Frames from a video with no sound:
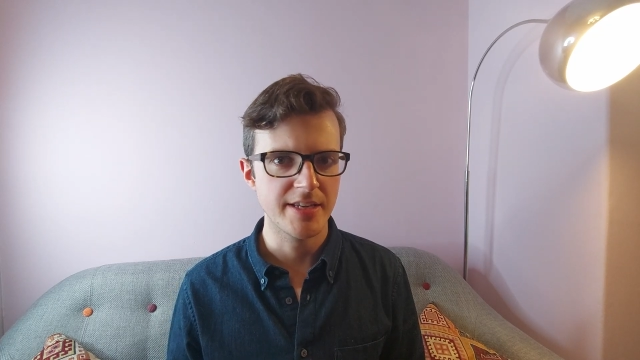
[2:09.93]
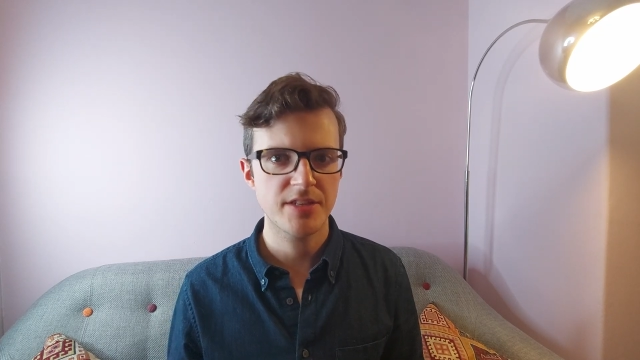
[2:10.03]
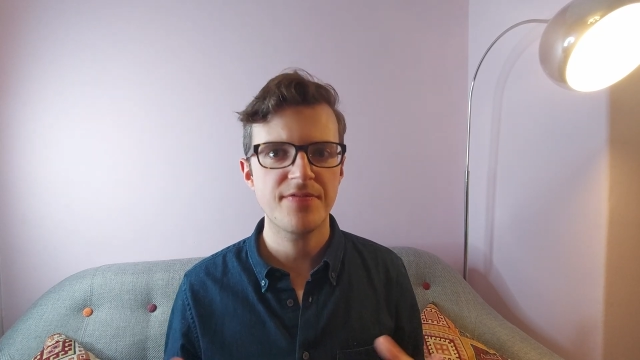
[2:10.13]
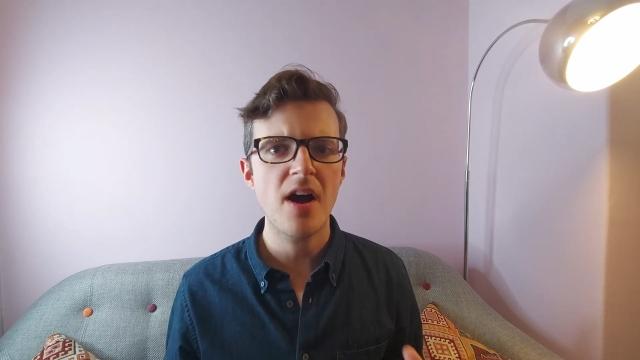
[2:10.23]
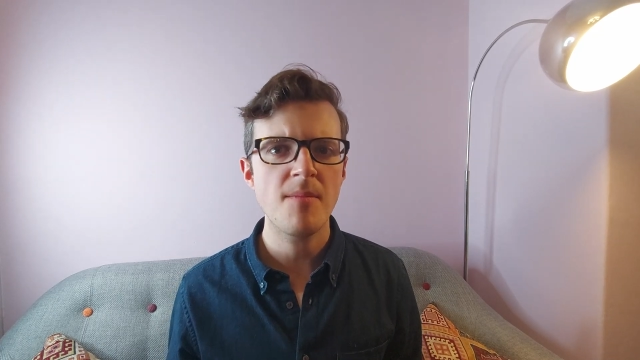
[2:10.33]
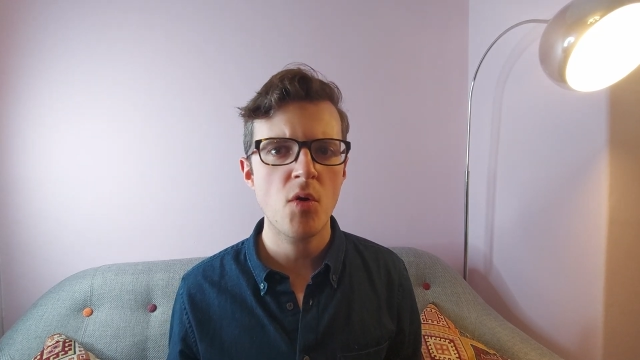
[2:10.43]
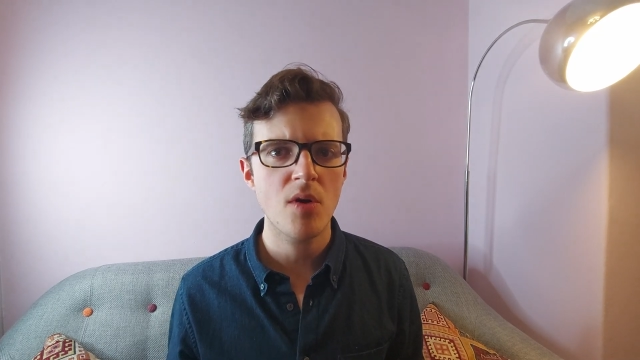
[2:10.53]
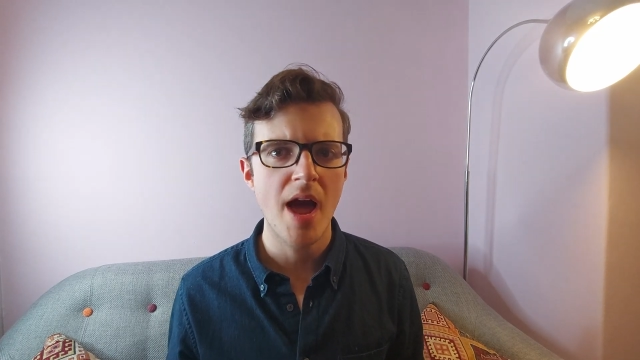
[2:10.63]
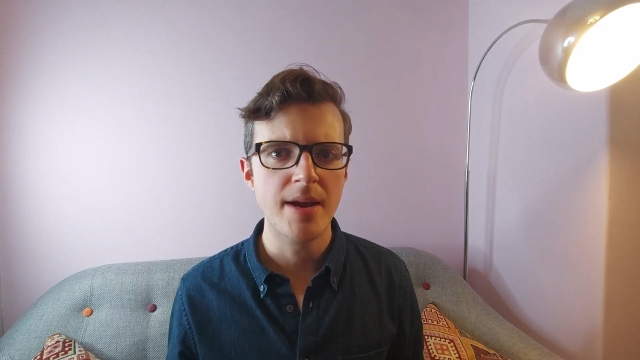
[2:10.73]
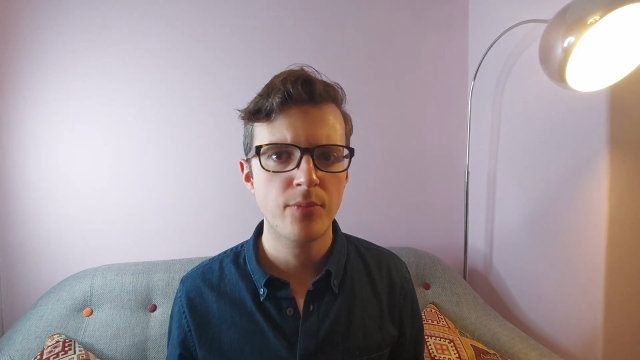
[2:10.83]
It's far more
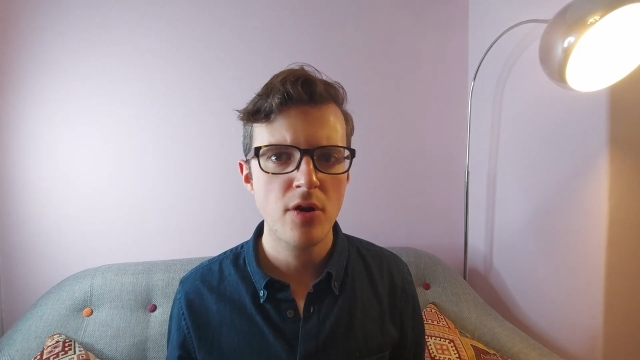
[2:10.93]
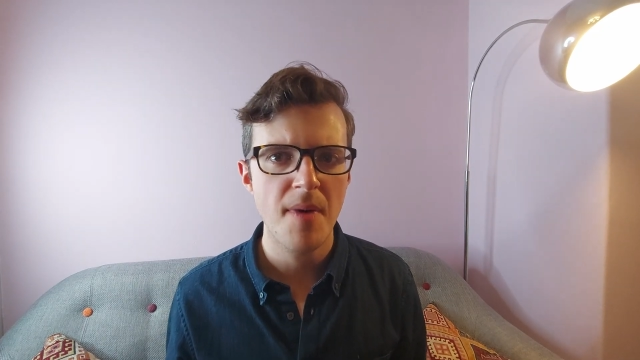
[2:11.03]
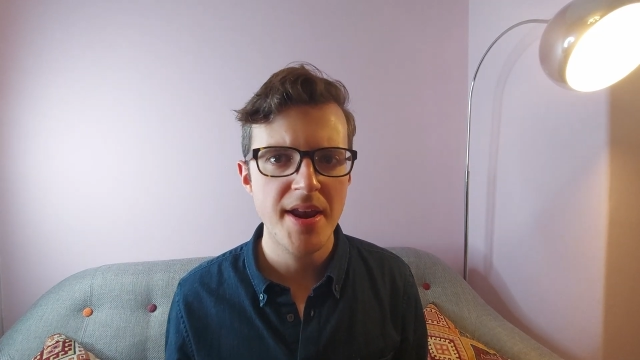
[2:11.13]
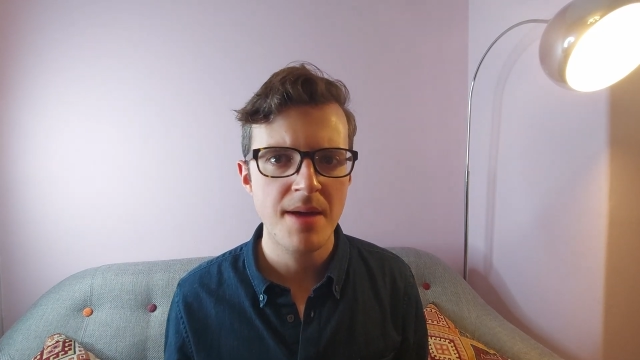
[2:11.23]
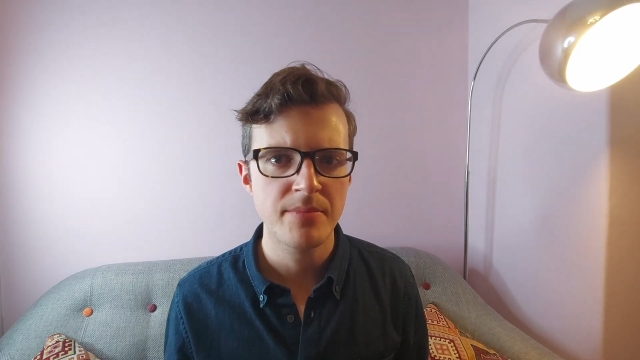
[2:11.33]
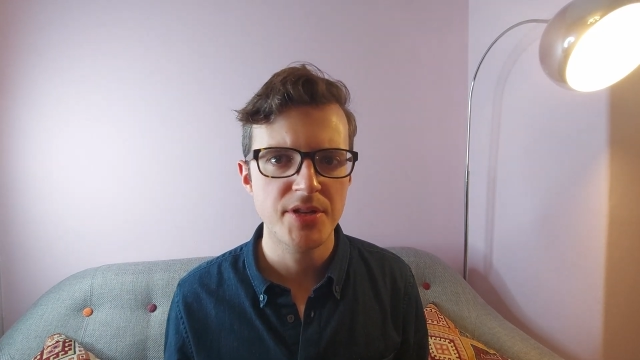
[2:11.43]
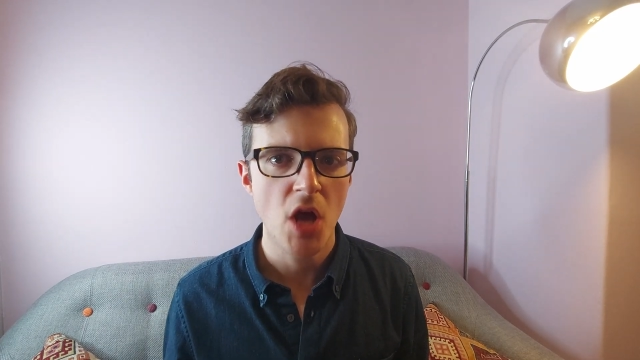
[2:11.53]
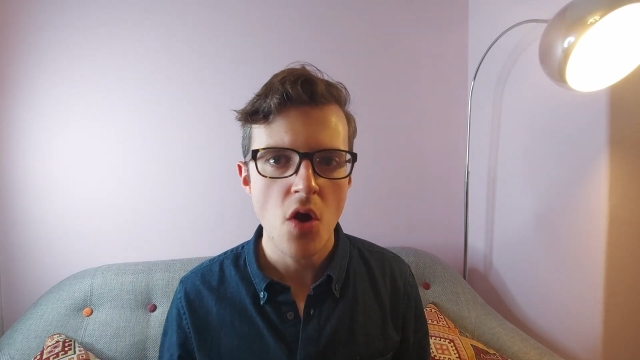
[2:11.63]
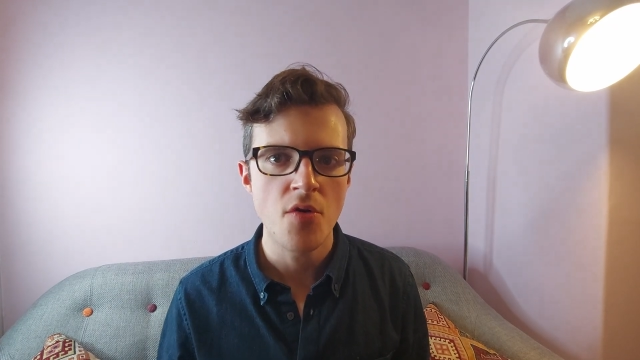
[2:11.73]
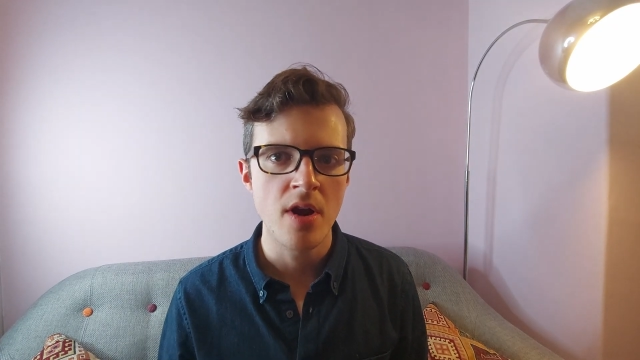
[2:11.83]
like Brew By Numbers'
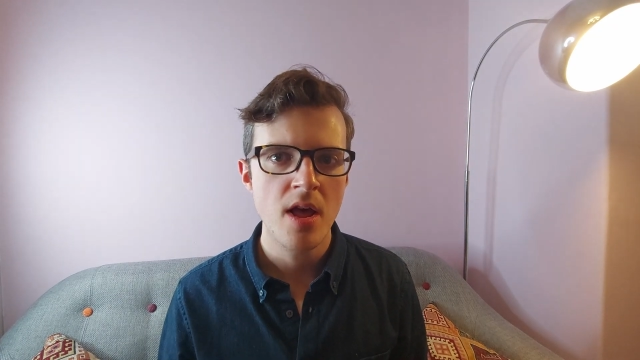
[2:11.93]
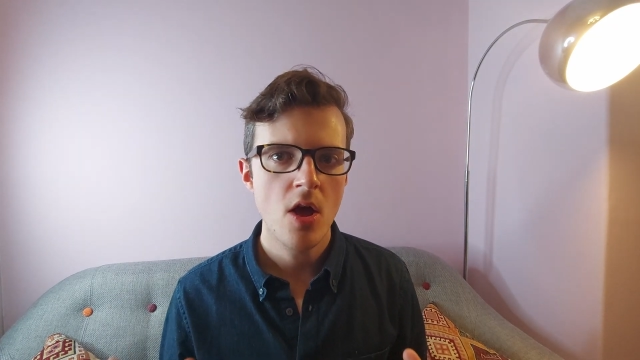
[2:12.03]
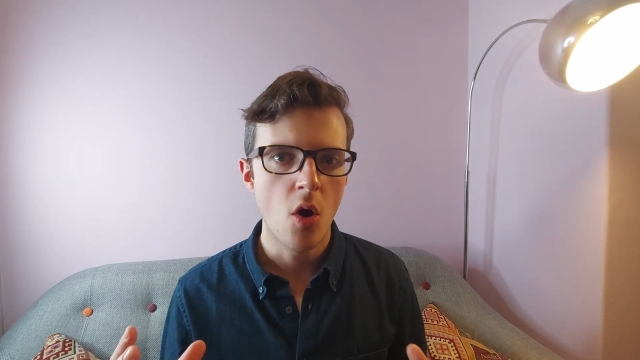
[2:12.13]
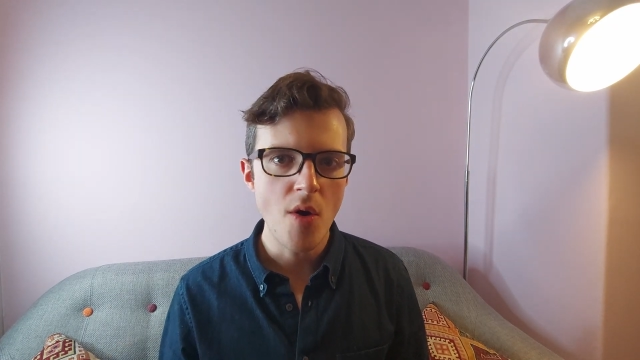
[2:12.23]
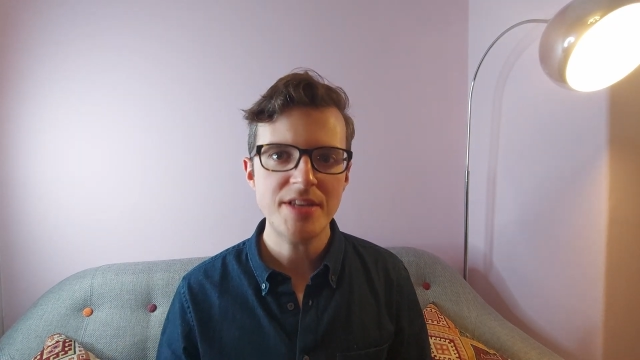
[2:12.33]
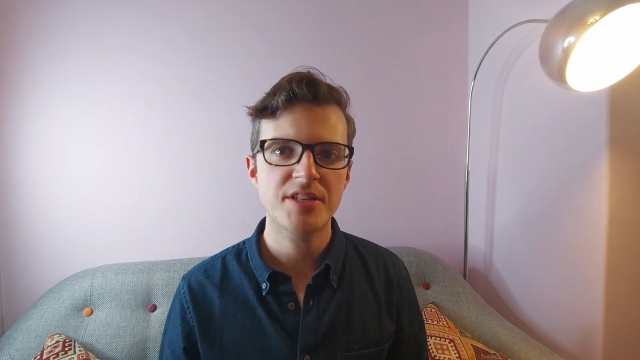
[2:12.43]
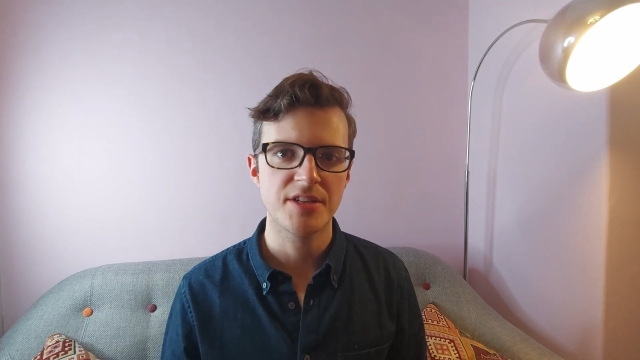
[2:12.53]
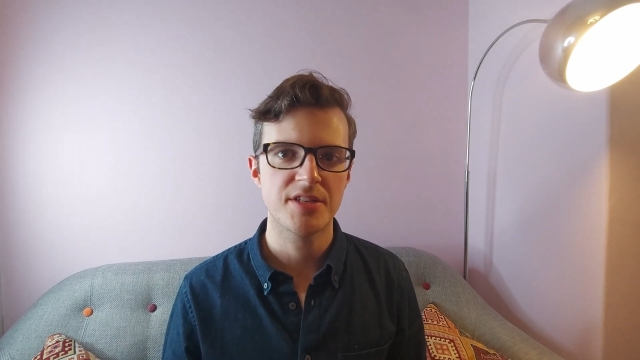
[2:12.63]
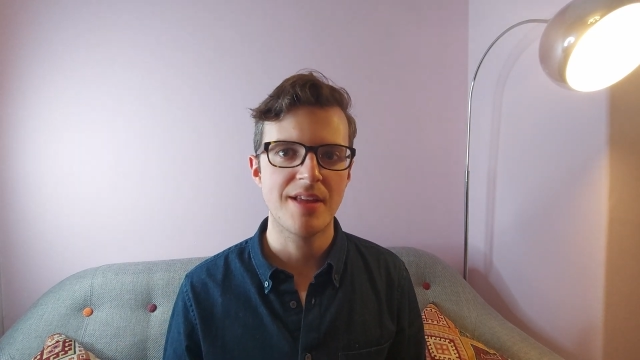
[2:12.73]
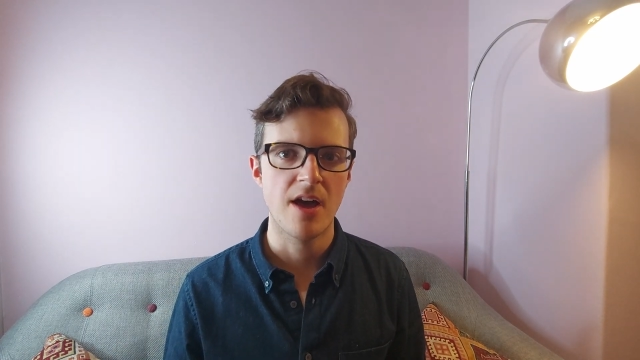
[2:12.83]
own oyster
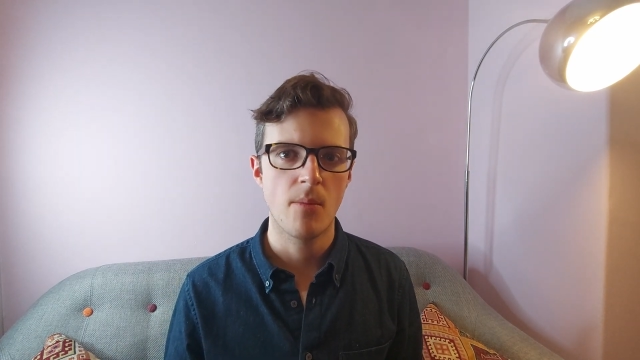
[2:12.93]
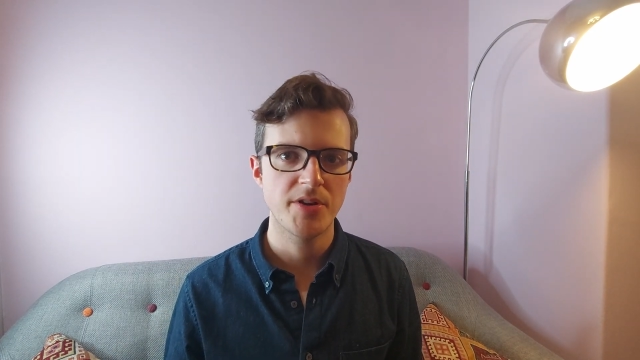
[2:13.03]
stout,